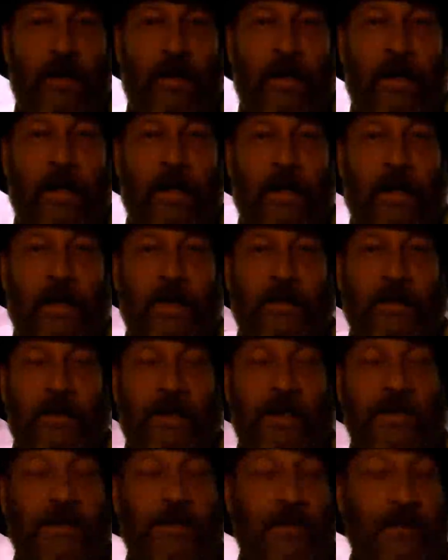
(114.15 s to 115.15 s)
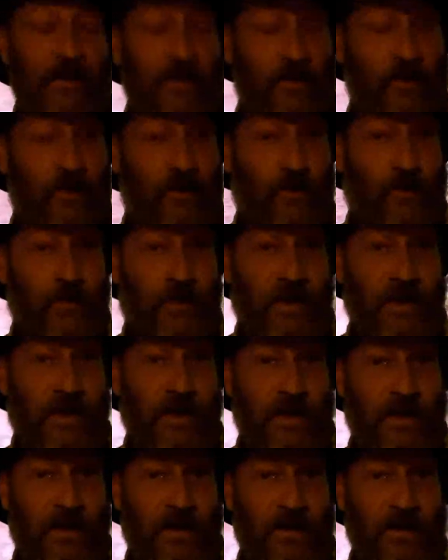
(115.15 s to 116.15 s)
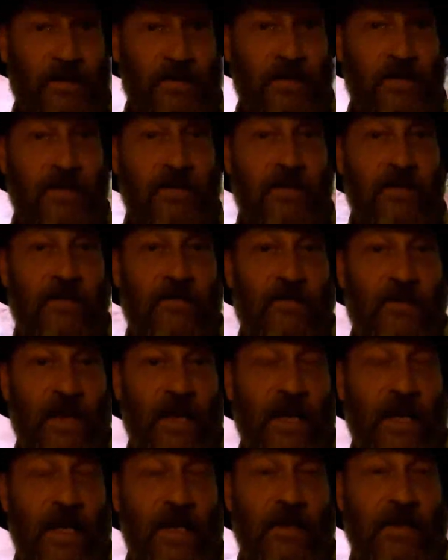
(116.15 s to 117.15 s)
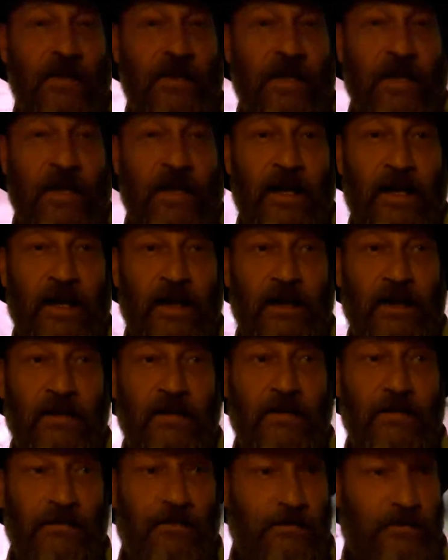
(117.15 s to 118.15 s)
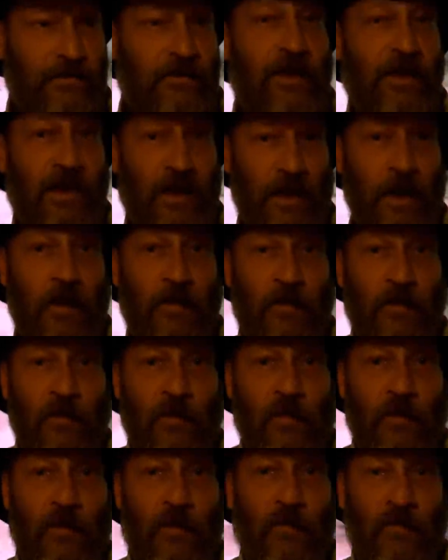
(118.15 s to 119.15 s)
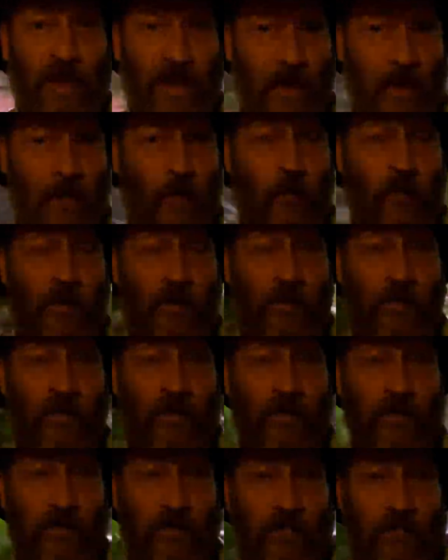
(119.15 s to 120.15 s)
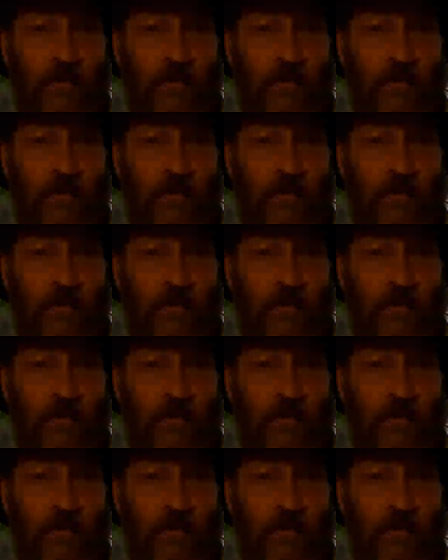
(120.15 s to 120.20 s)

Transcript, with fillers: and another story is that a a couple, a man and woman,